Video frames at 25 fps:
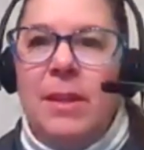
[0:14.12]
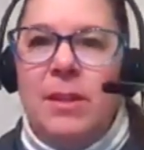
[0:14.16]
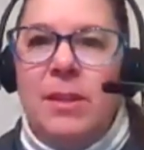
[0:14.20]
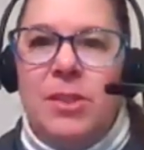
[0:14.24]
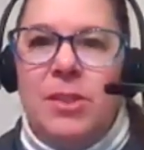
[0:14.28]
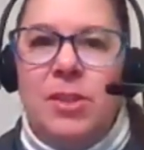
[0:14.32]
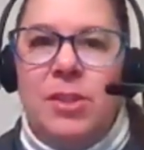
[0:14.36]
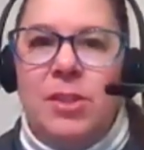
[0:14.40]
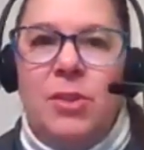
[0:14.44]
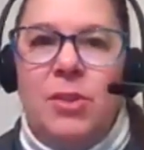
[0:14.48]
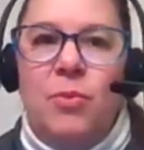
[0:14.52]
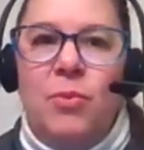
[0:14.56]

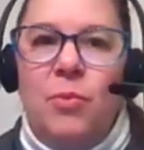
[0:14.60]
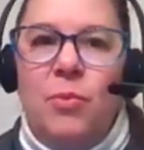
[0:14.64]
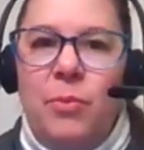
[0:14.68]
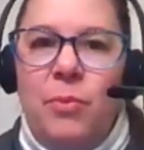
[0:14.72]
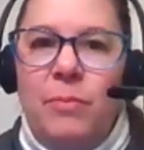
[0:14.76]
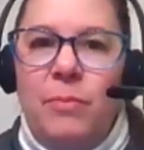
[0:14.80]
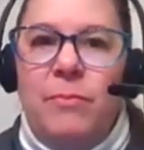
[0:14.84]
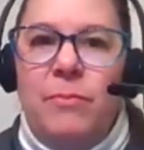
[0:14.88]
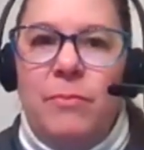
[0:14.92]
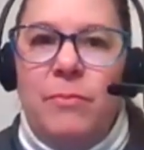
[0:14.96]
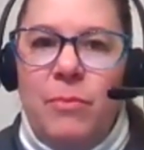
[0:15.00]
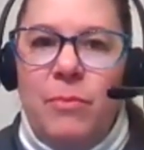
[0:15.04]
So
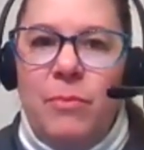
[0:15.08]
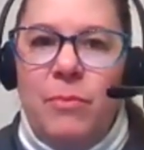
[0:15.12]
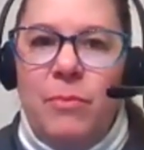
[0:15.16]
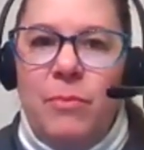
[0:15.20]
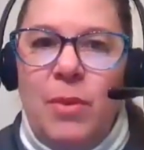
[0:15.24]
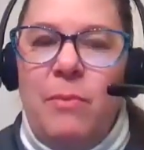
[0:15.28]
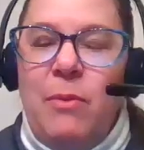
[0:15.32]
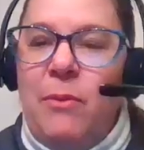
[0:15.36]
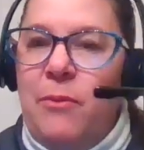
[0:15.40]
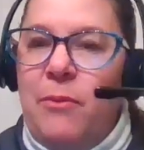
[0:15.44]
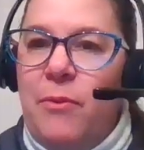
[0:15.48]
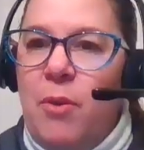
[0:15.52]

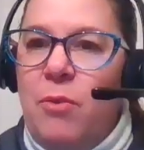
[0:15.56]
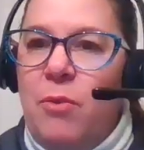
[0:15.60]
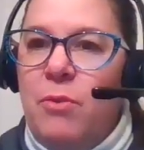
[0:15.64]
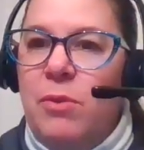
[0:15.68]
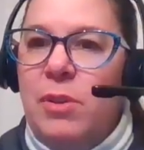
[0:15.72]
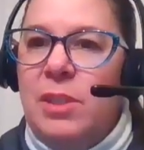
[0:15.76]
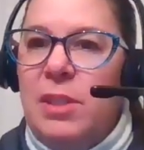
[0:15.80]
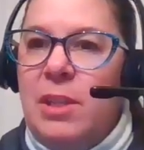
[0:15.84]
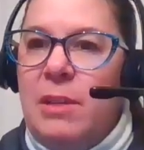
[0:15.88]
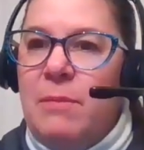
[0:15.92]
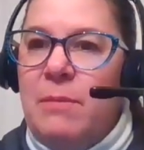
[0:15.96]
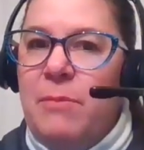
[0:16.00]
we were
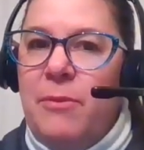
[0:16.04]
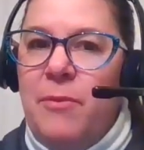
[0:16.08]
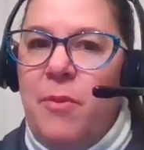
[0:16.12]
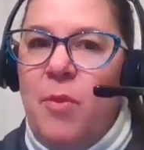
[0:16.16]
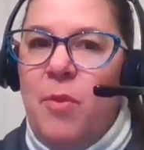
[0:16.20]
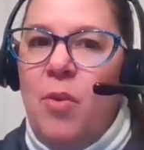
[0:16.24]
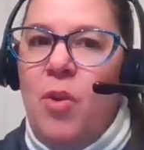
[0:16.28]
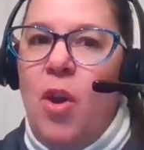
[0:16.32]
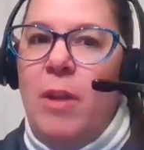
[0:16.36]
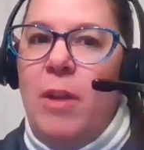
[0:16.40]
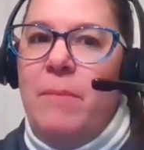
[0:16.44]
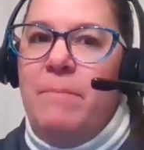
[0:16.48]
focusing
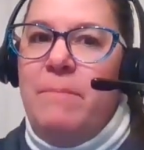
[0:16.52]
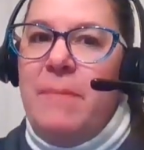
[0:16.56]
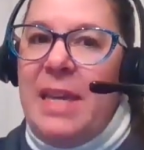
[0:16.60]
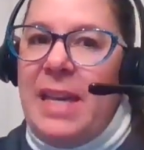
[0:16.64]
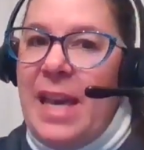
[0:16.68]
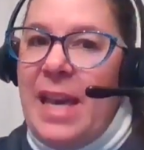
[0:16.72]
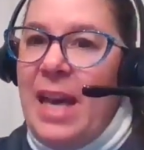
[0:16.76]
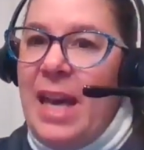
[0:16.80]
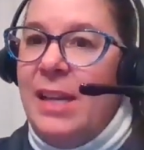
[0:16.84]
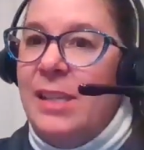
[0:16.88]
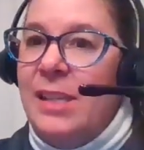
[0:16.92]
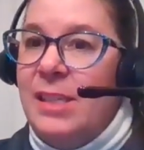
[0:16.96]
before on mi
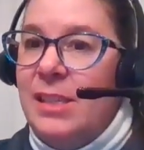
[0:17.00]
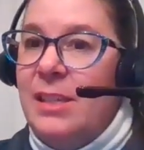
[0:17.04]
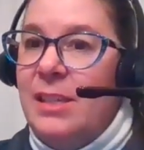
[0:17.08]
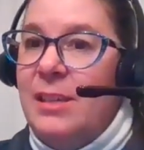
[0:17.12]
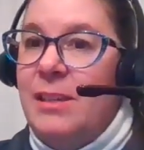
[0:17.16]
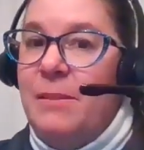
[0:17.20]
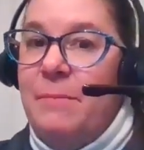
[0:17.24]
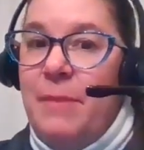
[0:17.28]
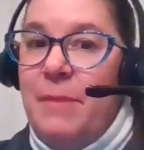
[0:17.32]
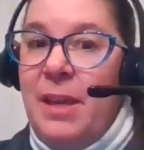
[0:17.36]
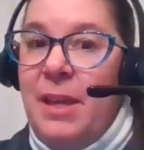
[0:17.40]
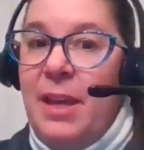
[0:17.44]

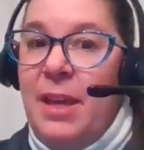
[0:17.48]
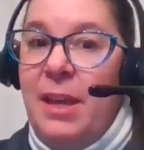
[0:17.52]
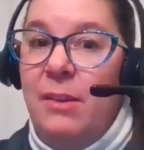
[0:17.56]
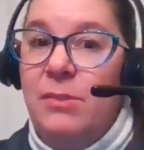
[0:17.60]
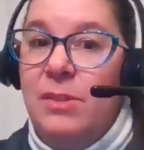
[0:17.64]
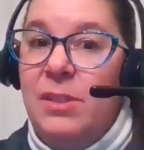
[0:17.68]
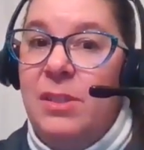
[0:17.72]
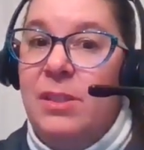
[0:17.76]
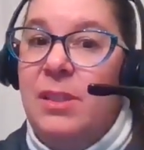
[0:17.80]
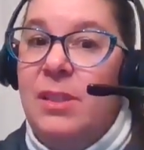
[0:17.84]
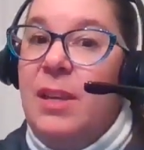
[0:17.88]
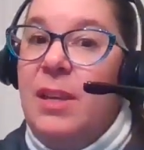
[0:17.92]
casa, my
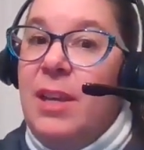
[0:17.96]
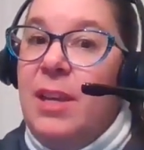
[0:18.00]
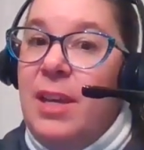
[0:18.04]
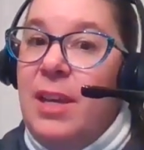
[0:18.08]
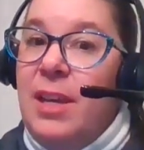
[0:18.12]
house.